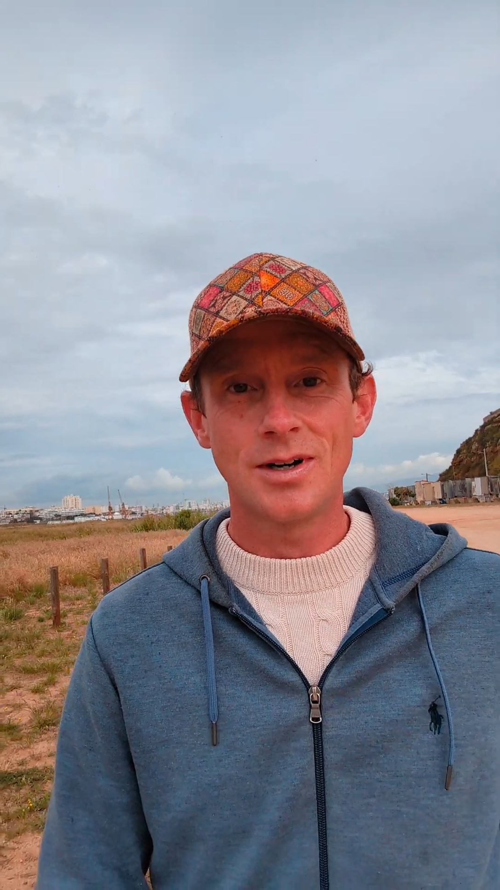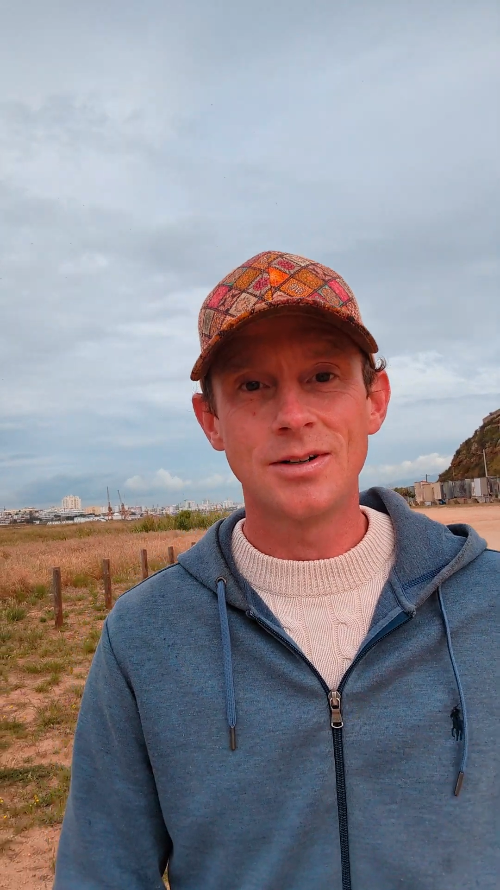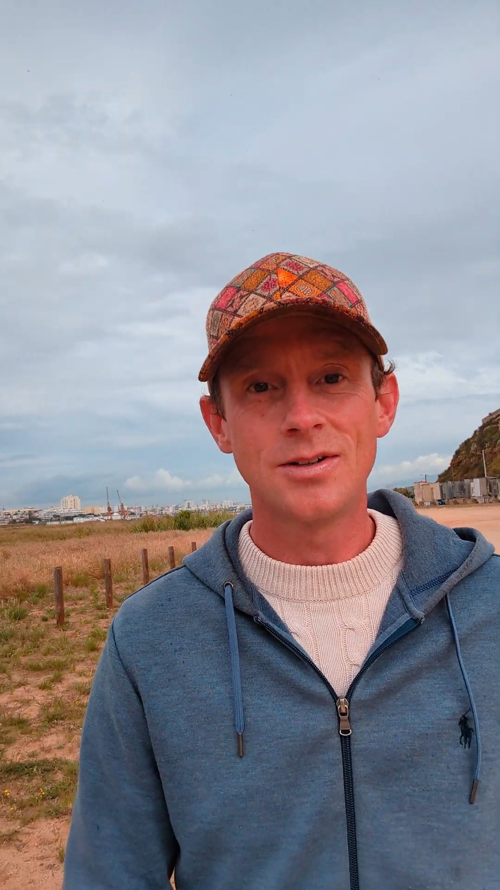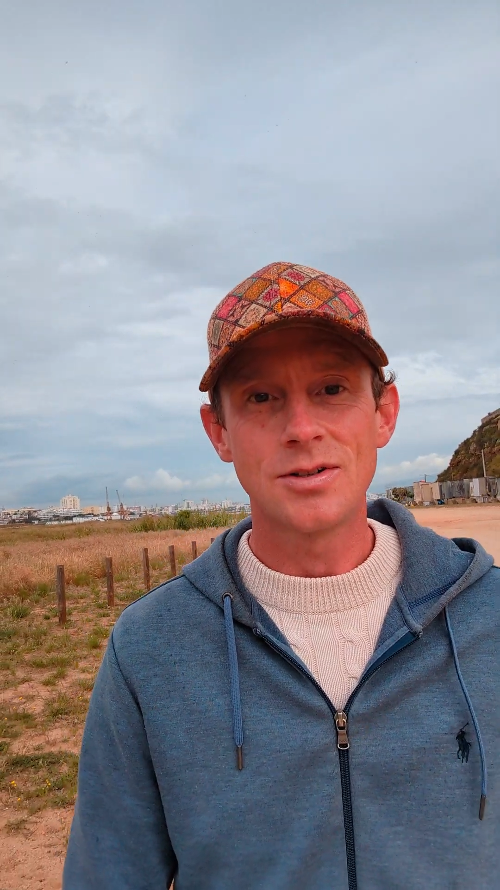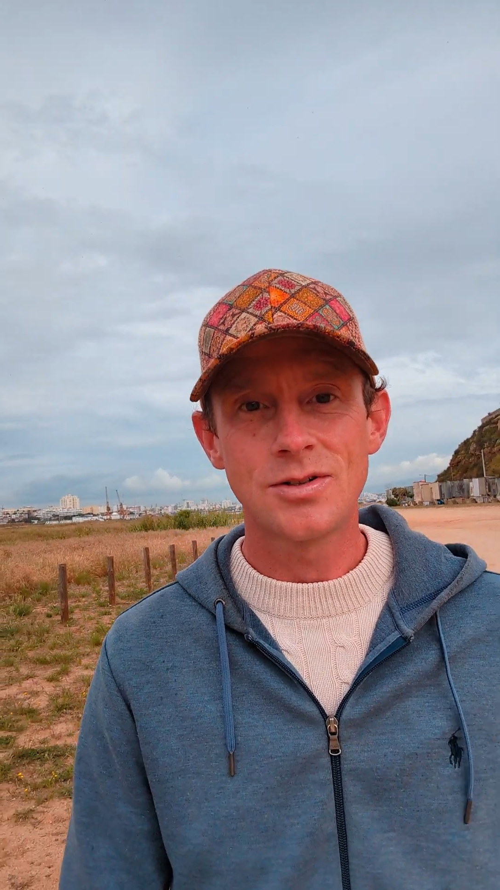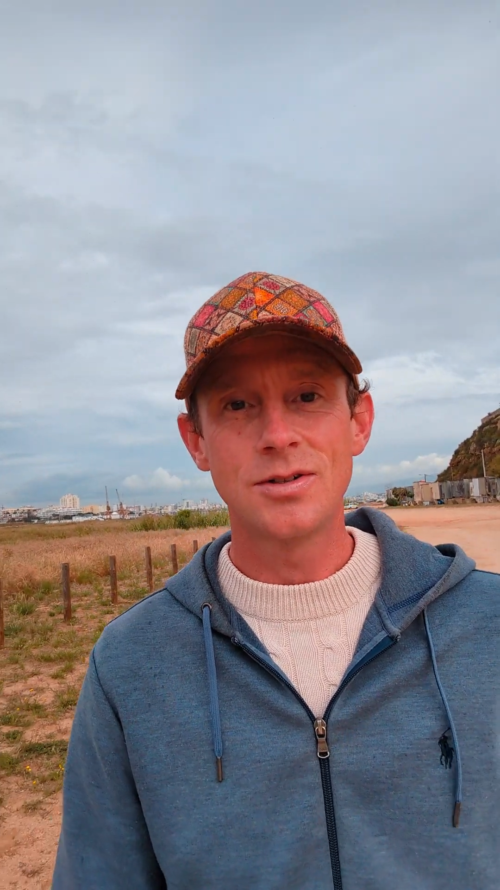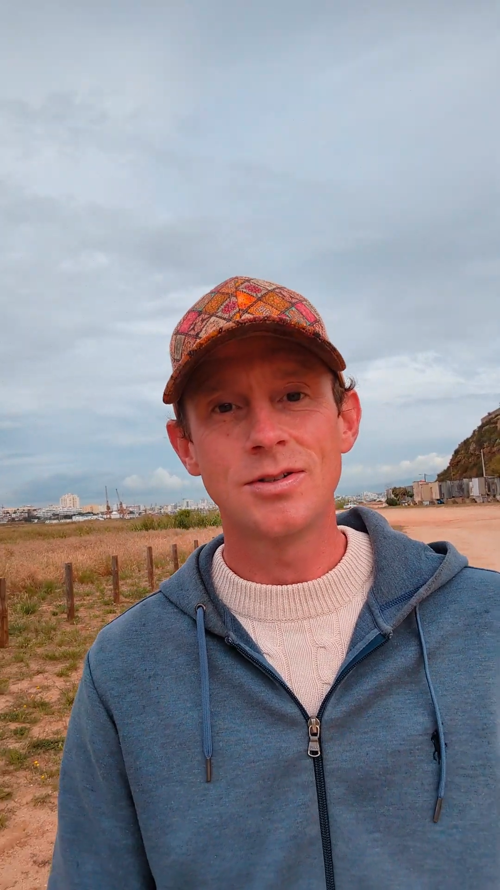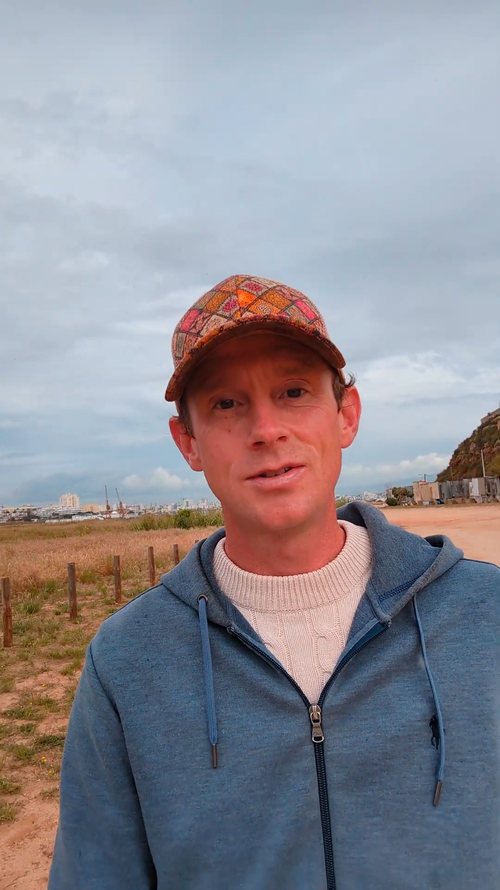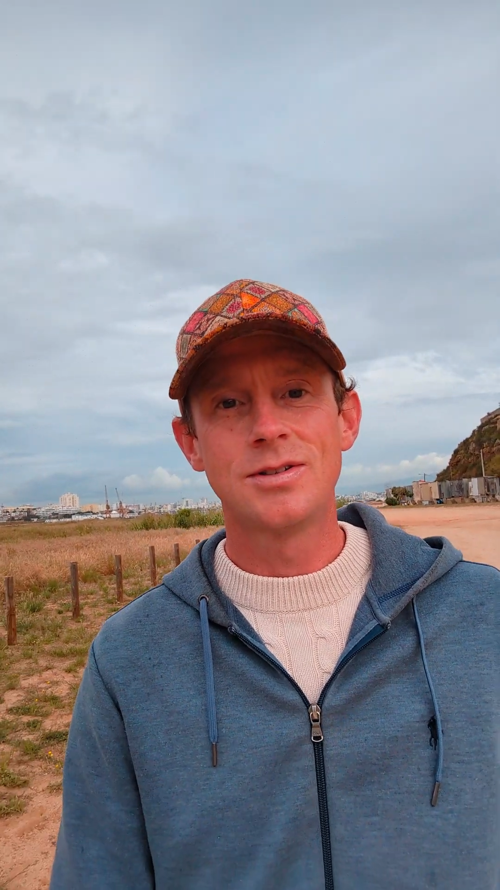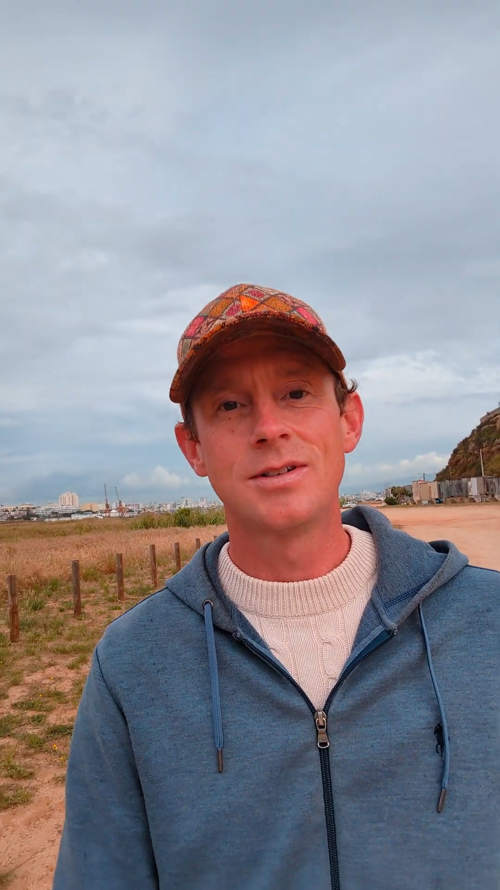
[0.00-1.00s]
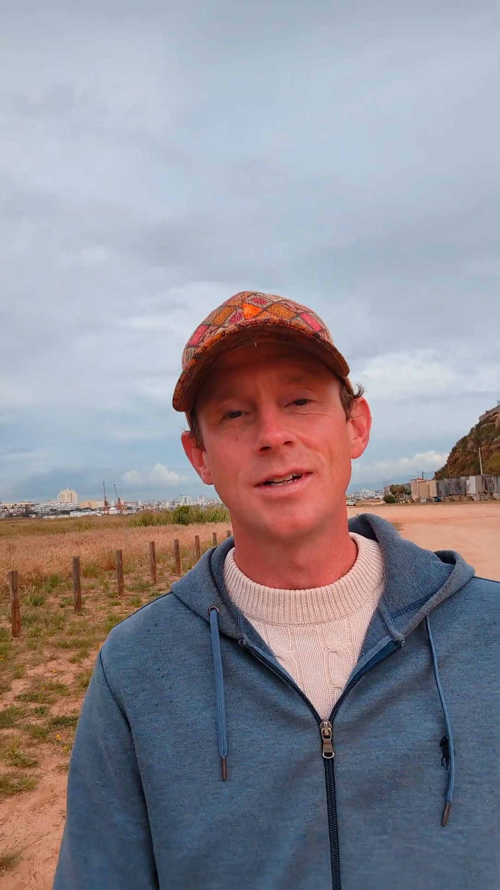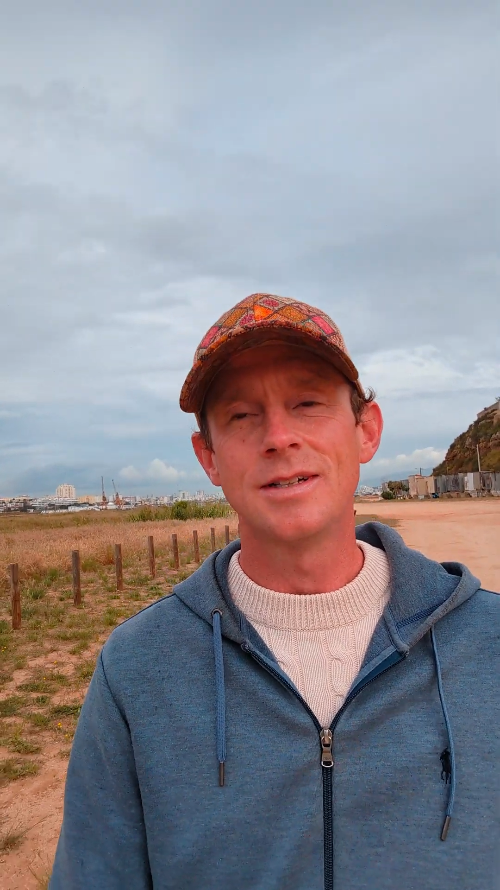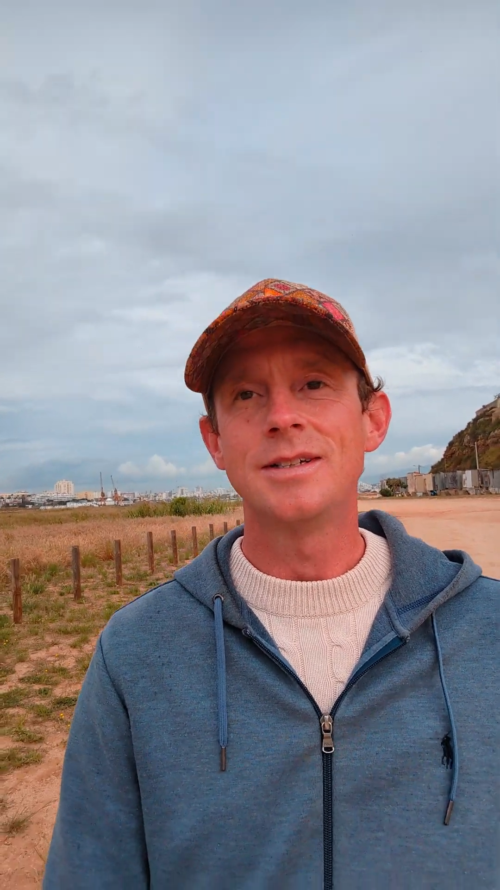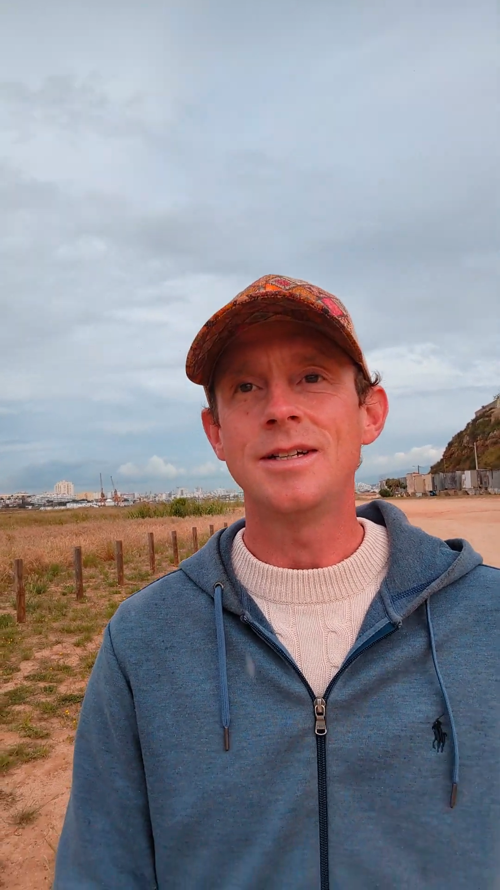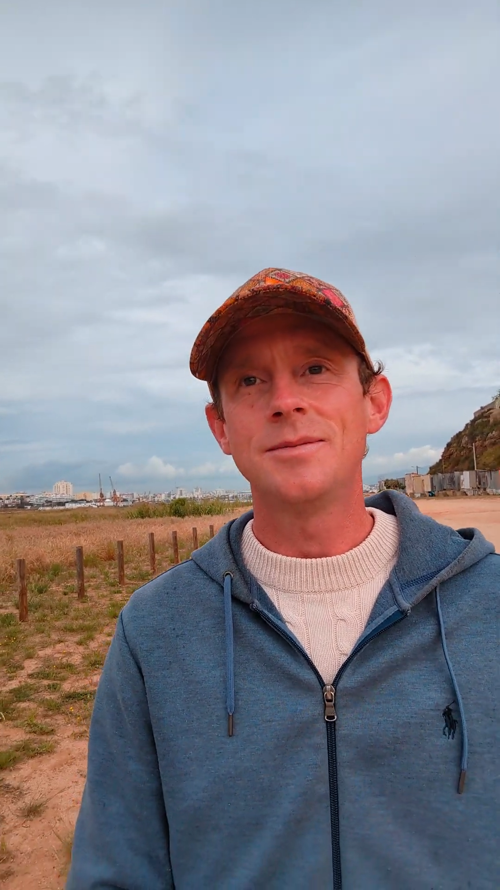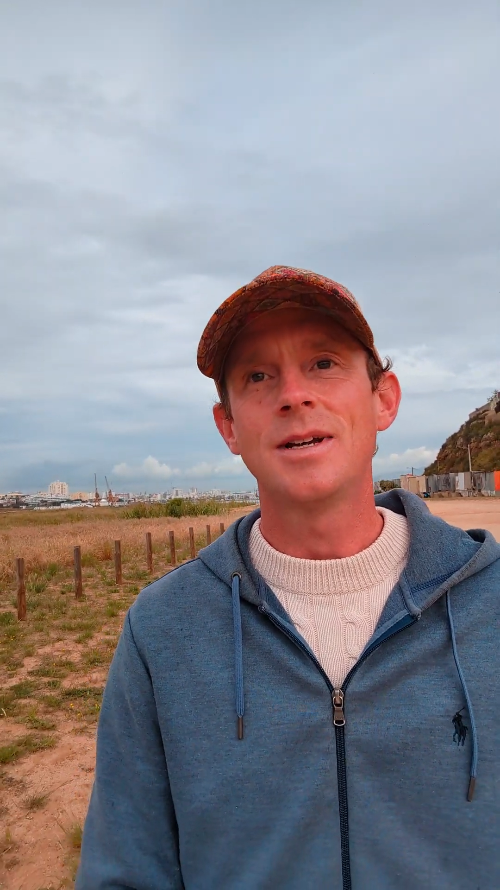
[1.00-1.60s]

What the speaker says: understood and deep